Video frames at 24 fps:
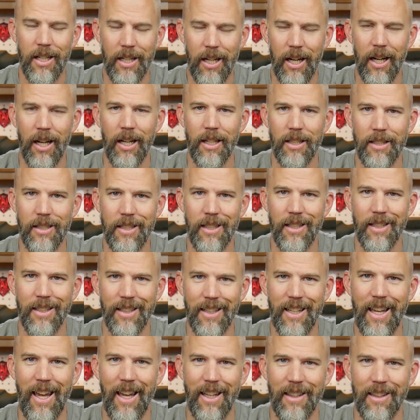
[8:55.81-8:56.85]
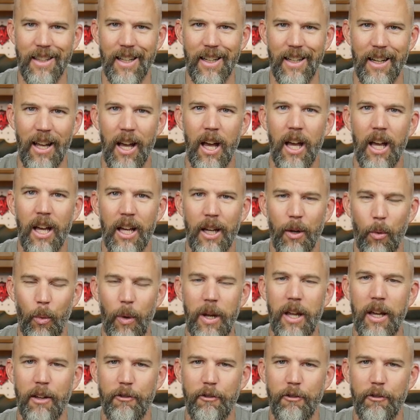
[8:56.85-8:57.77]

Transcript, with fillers: uh, to indicate that we